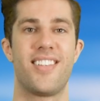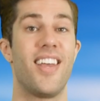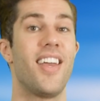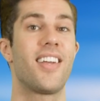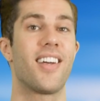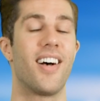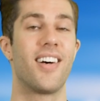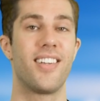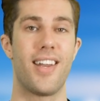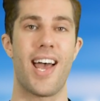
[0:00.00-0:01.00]
Take
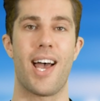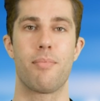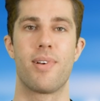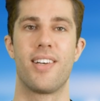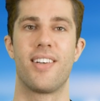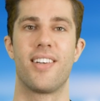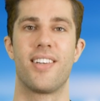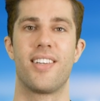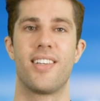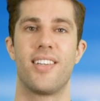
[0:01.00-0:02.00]
a nap.
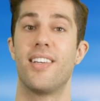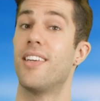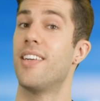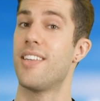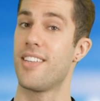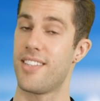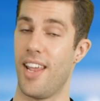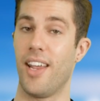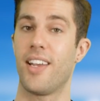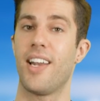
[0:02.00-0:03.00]

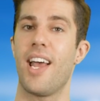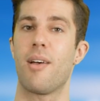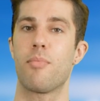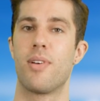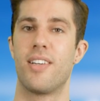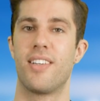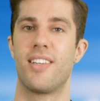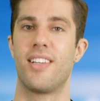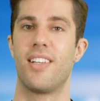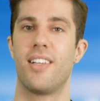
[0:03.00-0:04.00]
Take a nap.
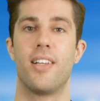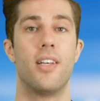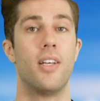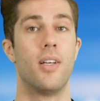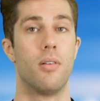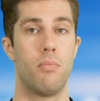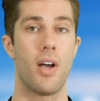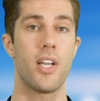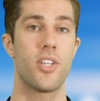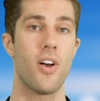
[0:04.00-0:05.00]

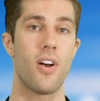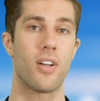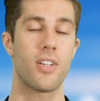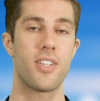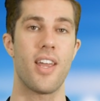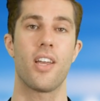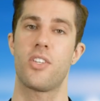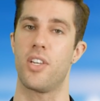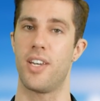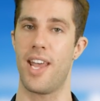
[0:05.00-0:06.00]
My dog
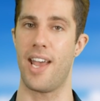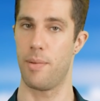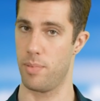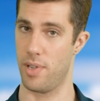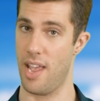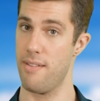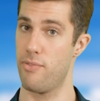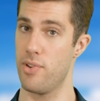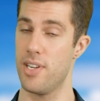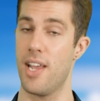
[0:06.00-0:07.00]
takes a nap
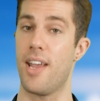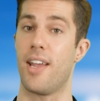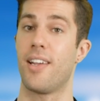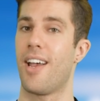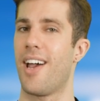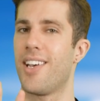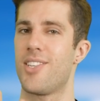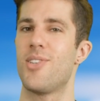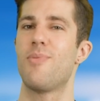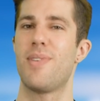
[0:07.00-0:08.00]
every day
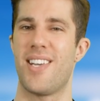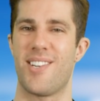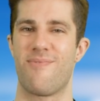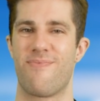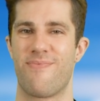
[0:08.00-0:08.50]
at 2 p.m.